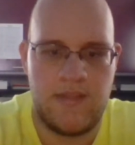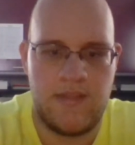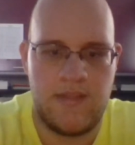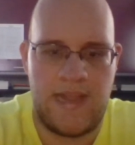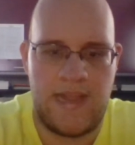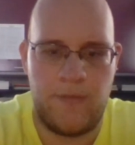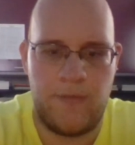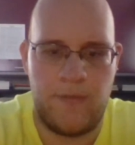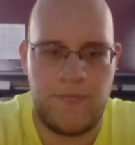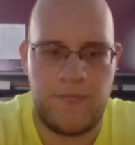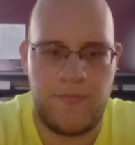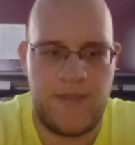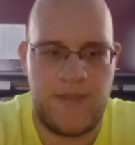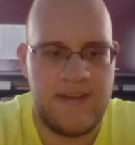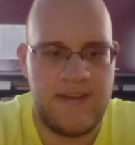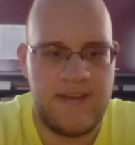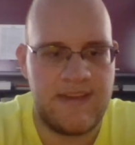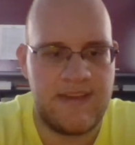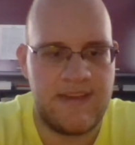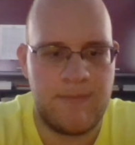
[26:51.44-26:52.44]
I don't
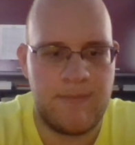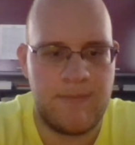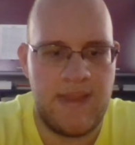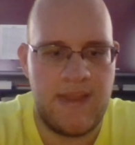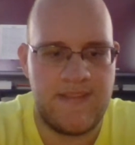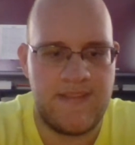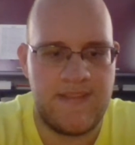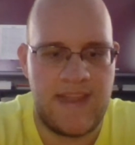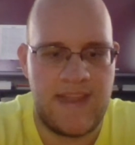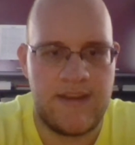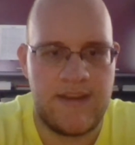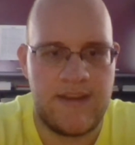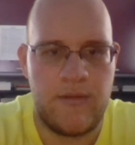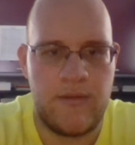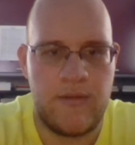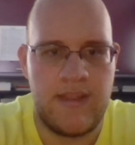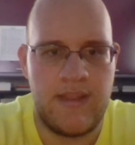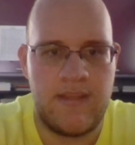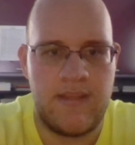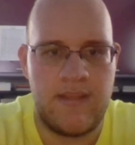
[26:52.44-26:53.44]
think they make that, do
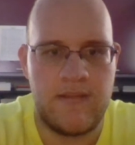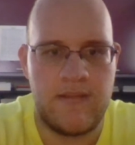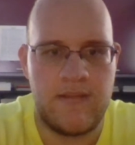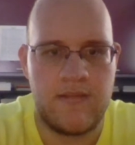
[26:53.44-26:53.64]
they?